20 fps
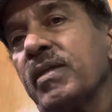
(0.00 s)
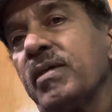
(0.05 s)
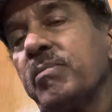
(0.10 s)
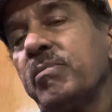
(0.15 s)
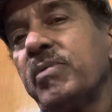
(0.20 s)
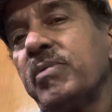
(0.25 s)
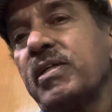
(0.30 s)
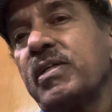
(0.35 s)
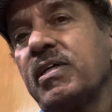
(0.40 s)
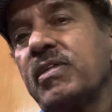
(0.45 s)

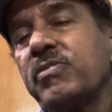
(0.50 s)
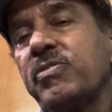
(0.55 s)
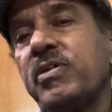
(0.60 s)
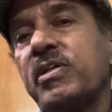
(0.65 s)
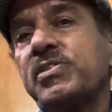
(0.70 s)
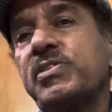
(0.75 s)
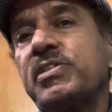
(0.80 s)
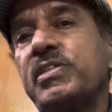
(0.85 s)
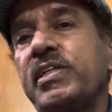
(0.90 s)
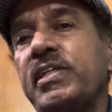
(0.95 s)
But
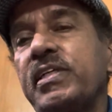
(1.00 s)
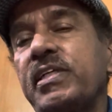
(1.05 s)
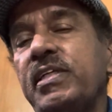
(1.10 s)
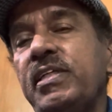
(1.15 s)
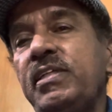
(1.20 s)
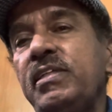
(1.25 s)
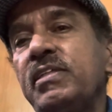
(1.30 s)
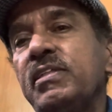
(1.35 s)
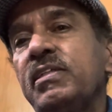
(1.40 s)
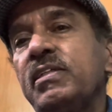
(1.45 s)

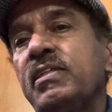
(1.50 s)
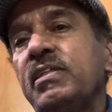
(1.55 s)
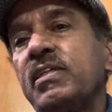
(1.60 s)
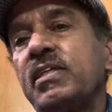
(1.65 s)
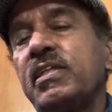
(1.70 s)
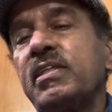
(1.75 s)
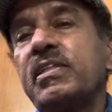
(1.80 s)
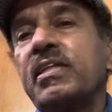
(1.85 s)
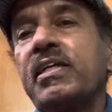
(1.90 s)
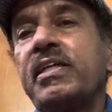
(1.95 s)
unfortunately,
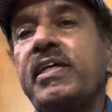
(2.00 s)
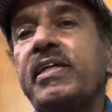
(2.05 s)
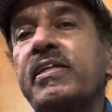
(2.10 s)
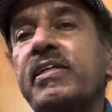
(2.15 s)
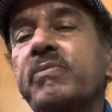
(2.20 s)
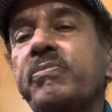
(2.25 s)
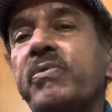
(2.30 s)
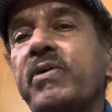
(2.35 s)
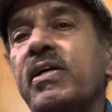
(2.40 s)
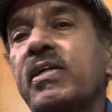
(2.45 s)
in the later
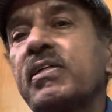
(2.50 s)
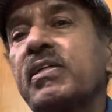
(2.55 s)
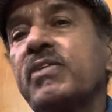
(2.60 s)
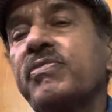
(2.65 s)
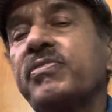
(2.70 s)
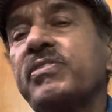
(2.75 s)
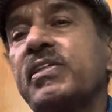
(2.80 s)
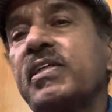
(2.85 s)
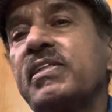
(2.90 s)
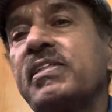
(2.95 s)
part
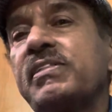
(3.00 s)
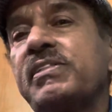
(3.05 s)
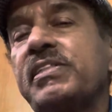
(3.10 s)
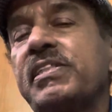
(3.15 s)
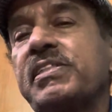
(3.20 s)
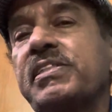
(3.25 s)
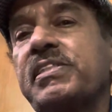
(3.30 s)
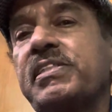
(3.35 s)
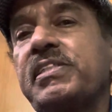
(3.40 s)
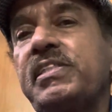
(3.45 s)
of the
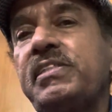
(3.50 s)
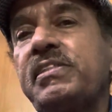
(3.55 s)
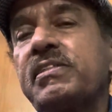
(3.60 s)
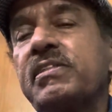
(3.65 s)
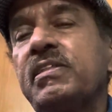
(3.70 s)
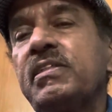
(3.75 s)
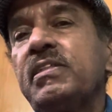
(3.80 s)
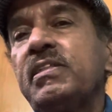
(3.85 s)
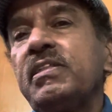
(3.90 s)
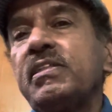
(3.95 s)
60s,
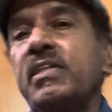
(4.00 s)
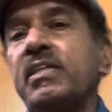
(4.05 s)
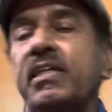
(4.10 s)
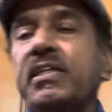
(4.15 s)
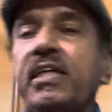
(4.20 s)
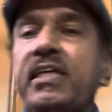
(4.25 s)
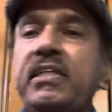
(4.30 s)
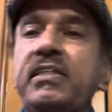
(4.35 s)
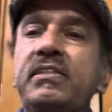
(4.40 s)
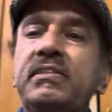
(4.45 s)

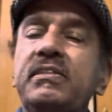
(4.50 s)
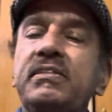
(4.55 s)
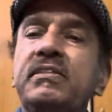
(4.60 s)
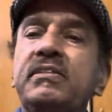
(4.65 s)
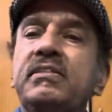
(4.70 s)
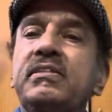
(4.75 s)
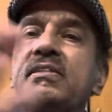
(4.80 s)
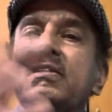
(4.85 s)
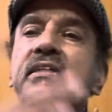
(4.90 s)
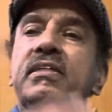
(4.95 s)
again,
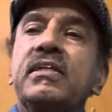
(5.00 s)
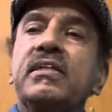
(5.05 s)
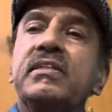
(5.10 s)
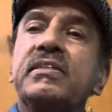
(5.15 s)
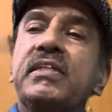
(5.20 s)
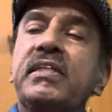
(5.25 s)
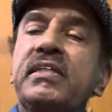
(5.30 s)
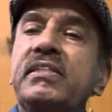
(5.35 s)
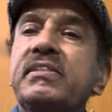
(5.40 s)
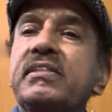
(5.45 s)

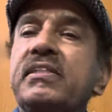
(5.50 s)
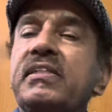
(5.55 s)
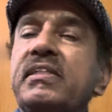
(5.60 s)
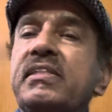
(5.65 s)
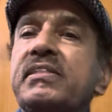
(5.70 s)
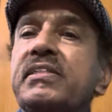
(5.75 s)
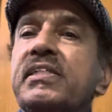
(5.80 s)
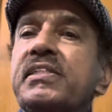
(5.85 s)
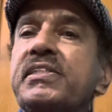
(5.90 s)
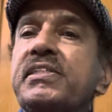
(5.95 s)
there is a
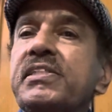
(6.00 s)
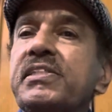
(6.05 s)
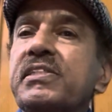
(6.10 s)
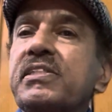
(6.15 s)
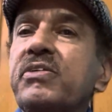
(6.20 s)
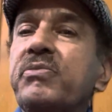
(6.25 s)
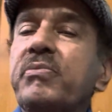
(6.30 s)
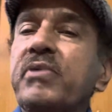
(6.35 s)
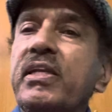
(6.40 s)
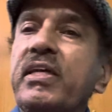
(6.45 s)
resurgence
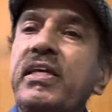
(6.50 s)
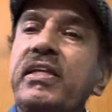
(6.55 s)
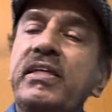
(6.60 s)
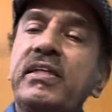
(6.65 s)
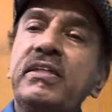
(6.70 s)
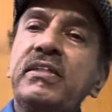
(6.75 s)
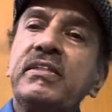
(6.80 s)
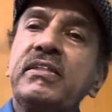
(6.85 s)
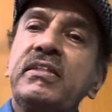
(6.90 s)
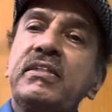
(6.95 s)
of
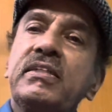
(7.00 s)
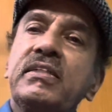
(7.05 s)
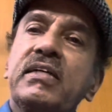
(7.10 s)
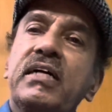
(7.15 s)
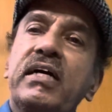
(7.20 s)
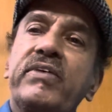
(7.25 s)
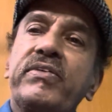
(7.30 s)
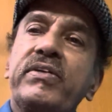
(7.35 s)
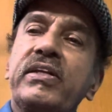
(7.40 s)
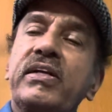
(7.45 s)
malaria.
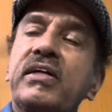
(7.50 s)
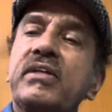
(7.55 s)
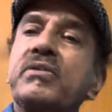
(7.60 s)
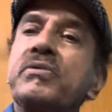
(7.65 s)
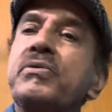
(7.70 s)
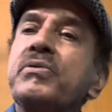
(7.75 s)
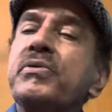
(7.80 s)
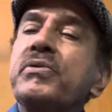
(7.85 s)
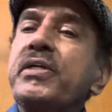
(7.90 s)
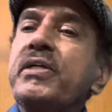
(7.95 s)
I will not
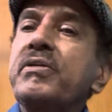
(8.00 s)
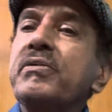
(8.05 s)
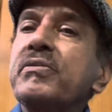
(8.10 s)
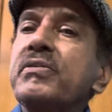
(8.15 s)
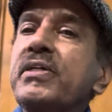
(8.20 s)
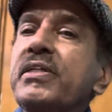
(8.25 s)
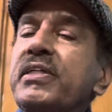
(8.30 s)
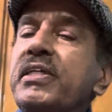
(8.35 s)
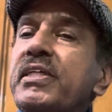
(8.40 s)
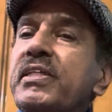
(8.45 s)
go into
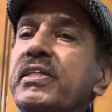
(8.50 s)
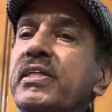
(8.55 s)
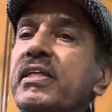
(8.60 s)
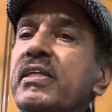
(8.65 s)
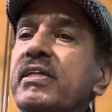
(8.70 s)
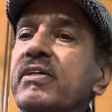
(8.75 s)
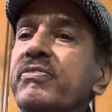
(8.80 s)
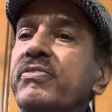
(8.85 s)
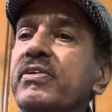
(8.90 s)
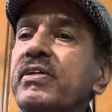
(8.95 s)
the detail
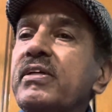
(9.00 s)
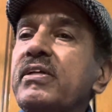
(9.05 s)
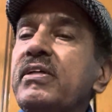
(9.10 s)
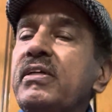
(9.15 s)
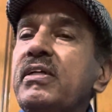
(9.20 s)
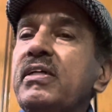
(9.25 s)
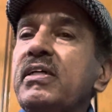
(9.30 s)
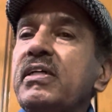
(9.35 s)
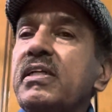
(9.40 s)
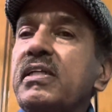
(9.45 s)
of
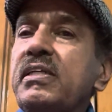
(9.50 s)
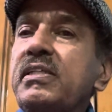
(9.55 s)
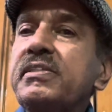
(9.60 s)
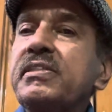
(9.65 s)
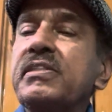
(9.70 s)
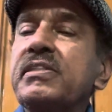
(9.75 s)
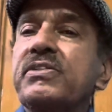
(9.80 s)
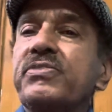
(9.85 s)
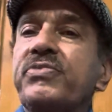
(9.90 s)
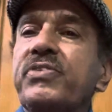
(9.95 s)

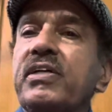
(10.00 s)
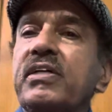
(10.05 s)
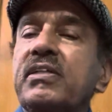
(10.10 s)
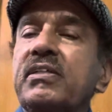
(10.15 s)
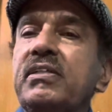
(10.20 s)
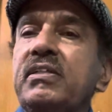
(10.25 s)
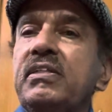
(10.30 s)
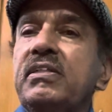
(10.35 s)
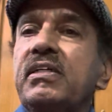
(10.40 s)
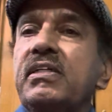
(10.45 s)
reasons for
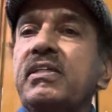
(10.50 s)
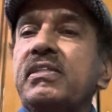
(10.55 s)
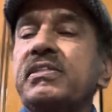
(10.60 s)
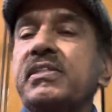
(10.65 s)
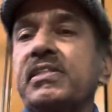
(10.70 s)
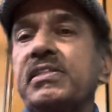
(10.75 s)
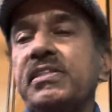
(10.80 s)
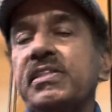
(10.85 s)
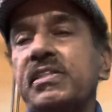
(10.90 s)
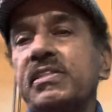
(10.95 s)

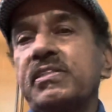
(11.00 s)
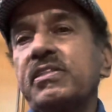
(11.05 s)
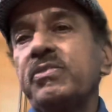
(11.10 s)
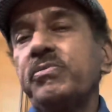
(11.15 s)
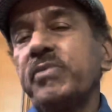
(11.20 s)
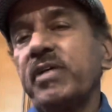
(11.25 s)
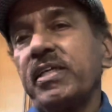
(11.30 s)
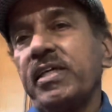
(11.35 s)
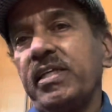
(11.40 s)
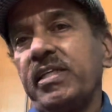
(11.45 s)
resurgence of
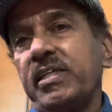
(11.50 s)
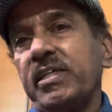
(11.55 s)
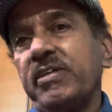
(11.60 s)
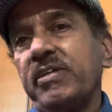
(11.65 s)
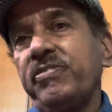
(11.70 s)
malaria.